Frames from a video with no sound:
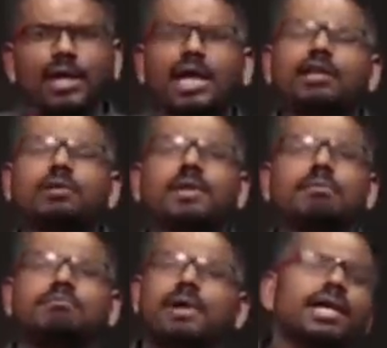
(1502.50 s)
It would be
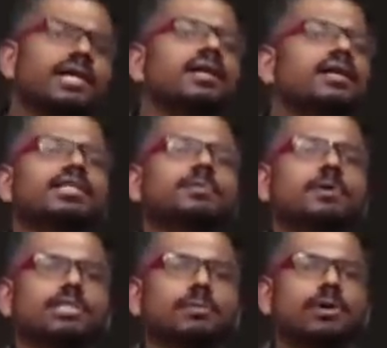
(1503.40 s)
mighty
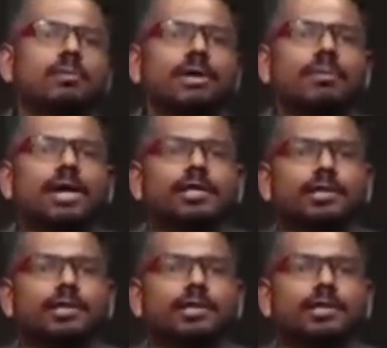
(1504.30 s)
irresponsible on my part